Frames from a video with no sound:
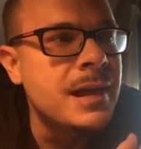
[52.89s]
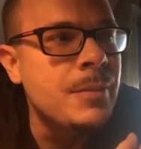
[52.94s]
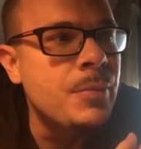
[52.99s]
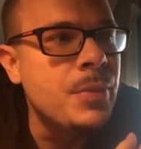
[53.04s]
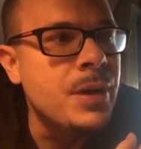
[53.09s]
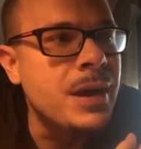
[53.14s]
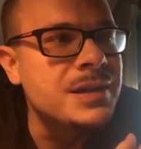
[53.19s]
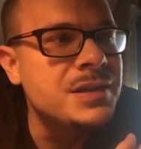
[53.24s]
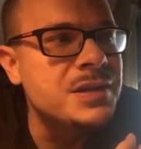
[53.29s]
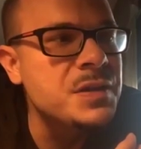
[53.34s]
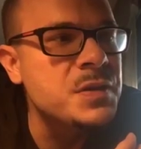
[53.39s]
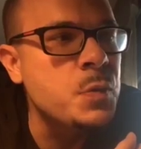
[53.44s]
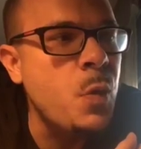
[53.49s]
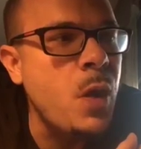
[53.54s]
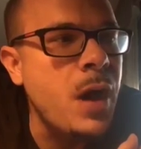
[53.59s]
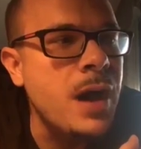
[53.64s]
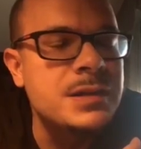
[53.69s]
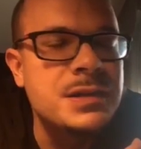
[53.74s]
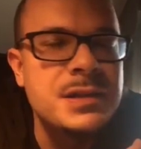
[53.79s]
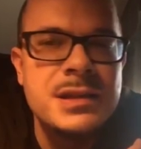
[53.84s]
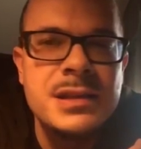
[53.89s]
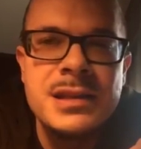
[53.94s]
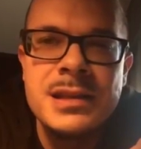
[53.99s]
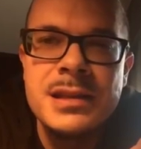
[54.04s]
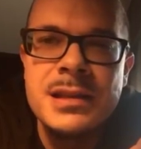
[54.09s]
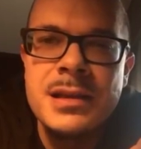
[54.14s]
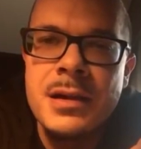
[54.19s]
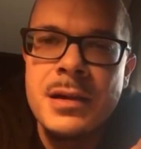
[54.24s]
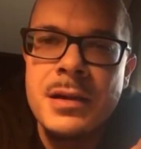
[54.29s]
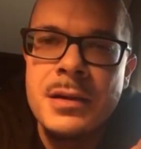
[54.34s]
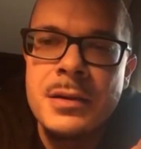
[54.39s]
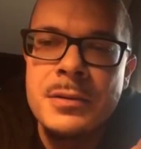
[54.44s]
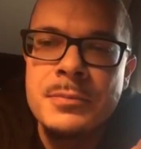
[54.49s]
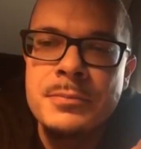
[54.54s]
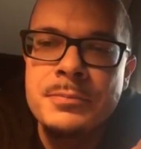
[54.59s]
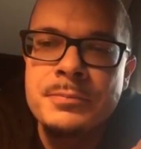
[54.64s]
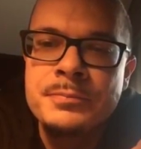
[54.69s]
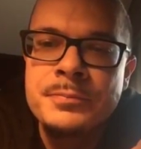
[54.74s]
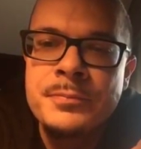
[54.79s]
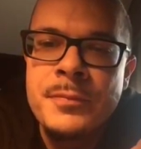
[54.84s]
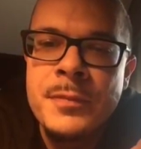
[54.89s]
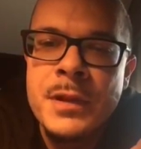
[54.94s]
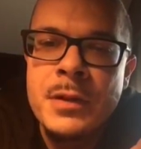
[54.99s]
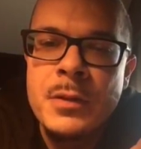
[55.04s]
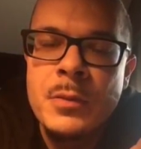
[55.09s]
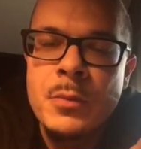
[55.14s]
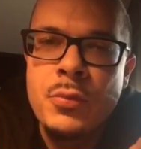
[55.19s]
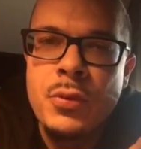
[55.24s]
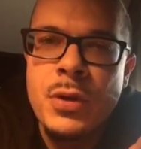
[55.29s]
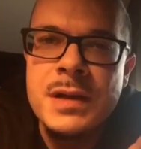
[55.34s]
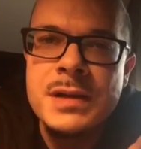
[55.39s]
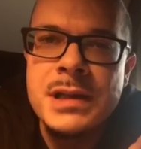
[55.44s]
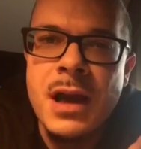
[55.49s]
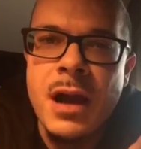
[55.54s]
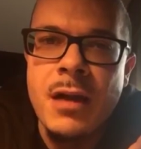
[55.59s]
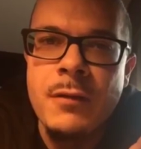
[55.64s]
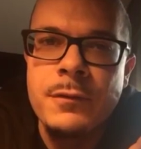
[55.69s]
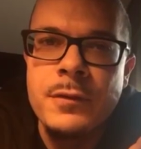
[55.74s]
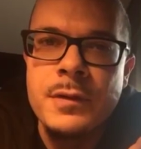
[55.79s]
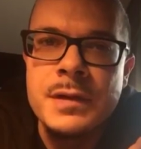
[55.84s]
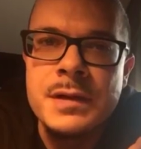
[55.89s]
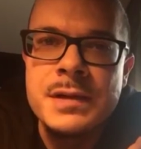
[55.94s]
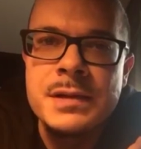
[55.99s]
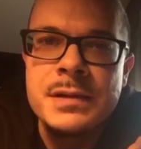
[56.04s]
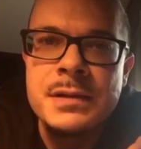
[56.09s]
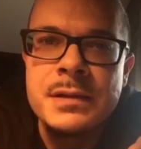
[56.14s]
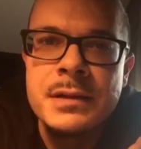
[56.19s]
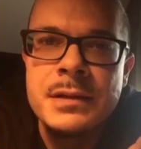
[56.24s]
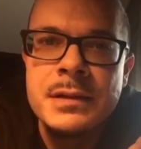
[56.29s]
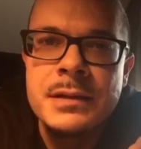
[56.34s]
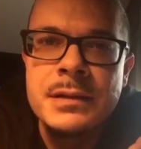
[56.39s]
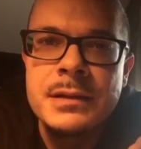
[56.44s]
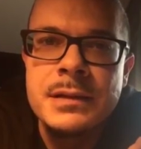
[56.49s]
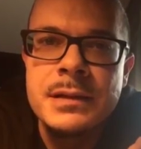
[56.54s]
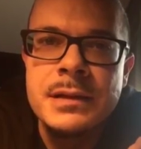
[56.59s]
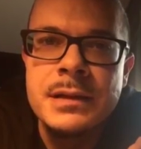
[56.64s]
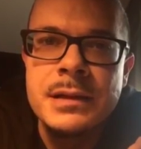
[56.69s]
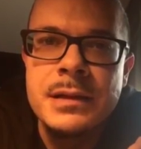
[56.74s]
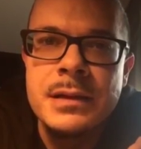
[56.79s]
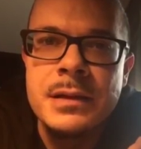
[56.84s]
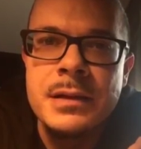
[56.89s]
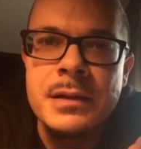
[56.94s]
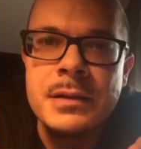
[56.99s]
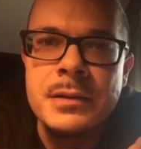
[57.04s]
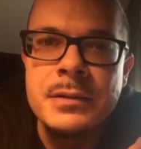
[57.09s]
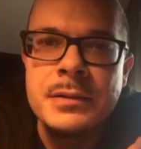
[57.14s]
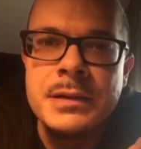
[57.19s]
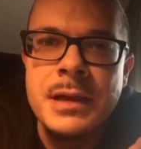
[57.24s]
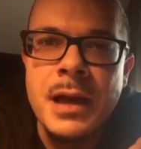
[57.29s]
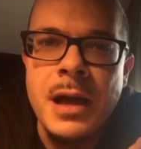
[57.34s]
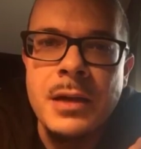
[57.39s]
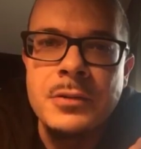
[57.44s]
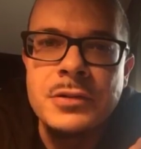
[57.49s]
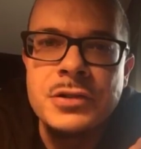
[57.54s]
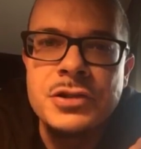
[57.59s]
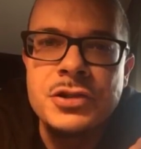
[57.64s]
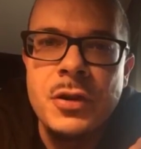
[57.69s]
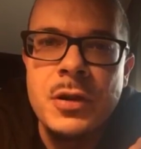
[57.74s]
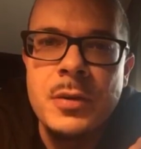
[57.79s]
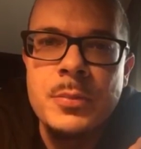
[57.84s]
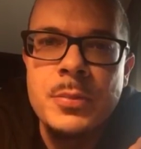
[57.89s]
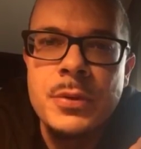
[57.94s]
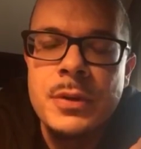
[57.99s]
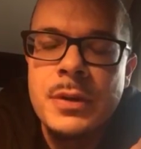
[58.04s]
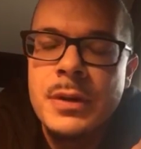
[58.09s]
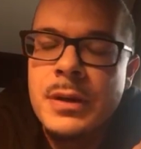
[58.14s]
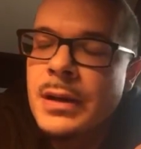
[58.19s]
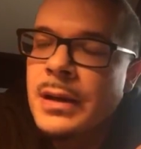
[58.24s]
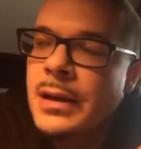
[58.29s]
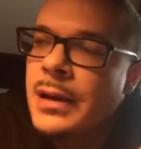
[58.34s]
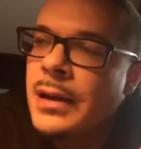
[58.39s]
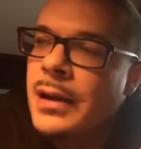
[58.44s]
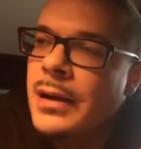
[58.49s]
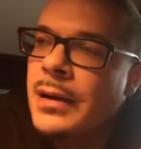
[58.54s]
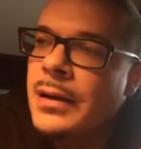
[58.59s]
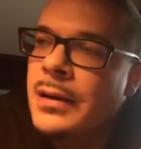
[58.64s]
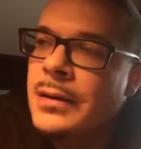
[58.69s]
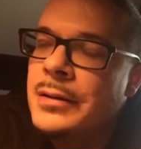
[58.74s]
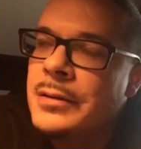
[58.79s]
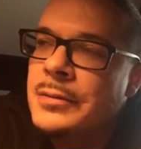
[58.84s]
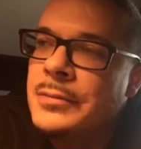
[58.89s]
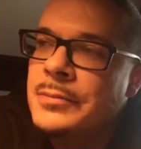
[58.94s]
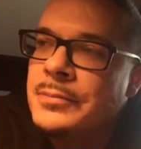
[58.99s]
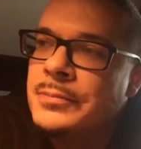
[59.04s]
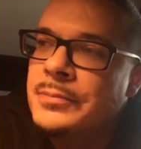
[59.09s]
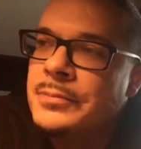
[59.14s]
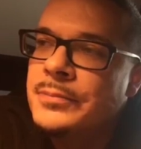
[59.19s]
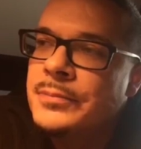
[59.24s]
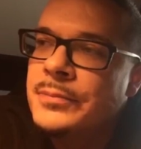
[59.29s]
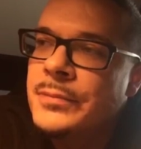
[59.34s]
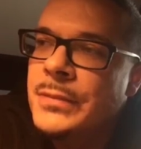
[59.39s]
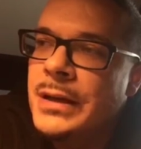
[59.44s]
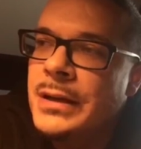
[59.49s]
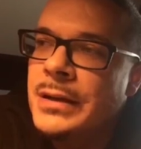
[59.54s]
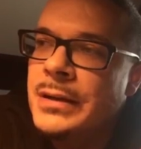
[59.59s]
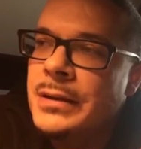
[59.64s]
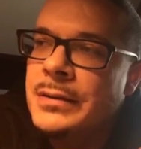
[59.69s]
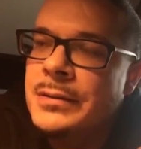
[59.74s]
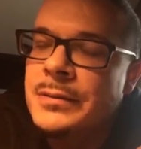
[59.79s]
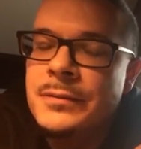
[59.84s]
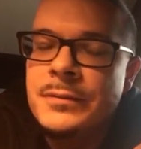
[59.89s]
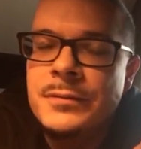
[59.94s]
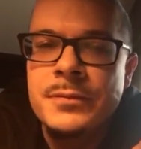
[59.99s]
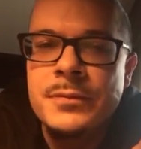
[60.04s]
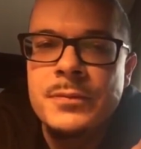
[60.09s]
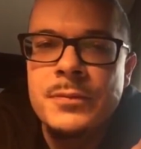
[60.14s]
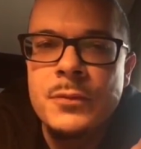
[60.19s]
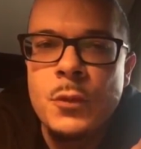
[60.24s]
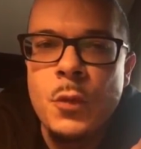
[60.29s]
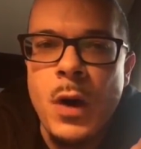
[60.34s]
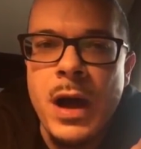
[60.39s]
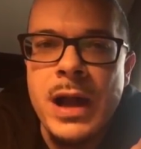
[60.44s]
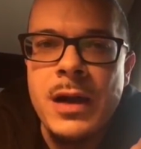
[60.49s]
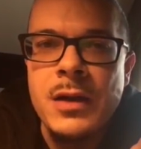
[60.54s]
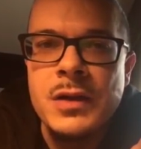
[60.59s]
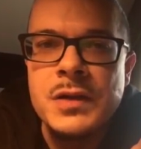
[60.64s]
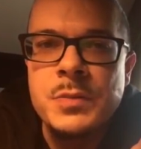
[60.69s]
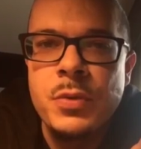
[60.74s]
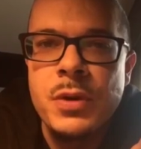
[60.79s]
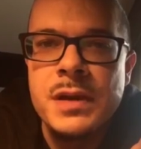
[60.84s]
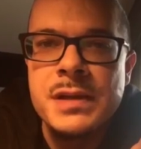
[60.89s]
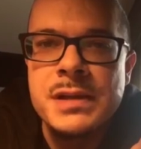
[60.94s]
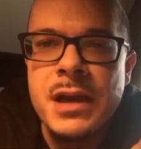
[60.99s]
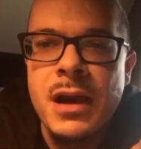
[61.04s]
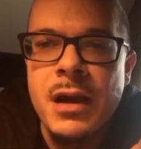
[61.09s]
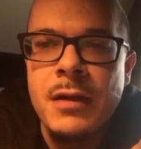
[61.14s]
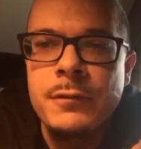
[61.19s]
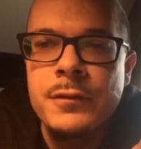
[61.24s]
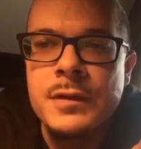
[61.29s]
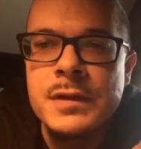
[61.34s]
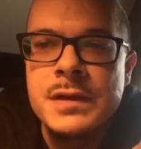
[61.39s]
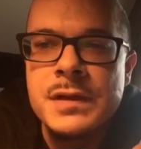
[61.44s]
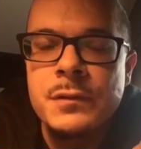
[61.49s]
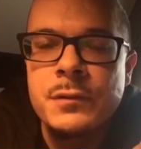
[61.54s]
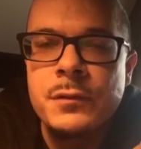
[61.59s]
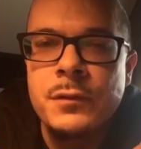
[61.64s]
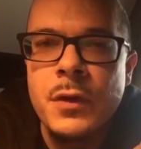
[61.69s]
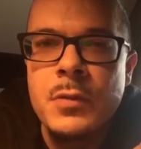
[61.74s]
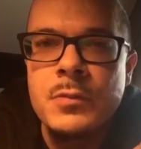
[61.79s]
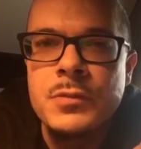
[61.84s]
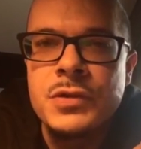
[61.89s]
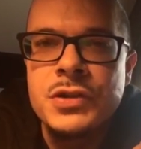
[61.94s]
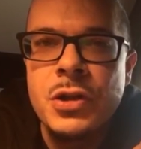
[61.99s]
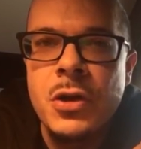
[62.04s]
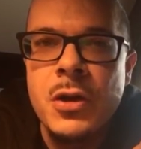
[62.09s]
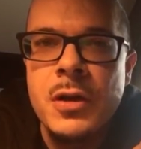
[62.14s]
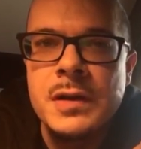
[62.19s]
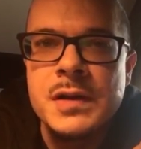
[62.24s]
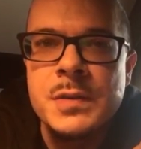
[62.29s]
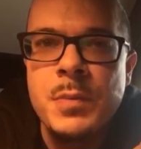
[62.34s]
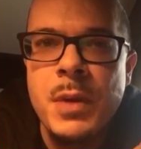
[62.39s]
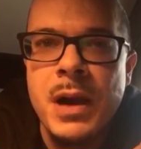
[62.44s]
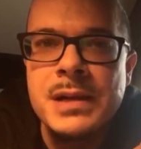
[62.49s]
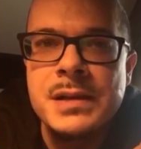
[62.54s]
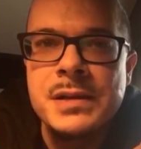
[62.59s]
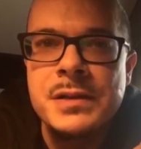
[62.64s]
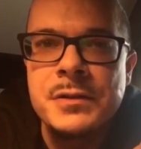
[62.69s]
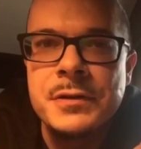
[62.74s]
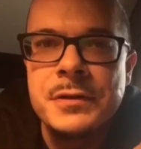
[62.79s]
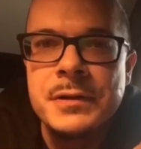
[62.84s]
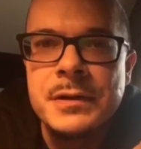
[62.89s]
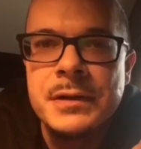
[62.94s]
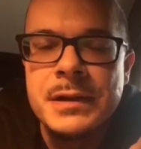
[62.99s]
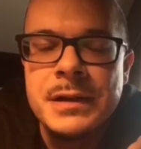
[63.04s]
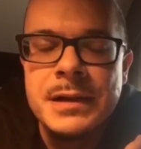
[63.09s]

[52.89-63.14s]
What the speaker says: But I just watched the press conference, the Donald Trump White House press conference from Sean Spicer,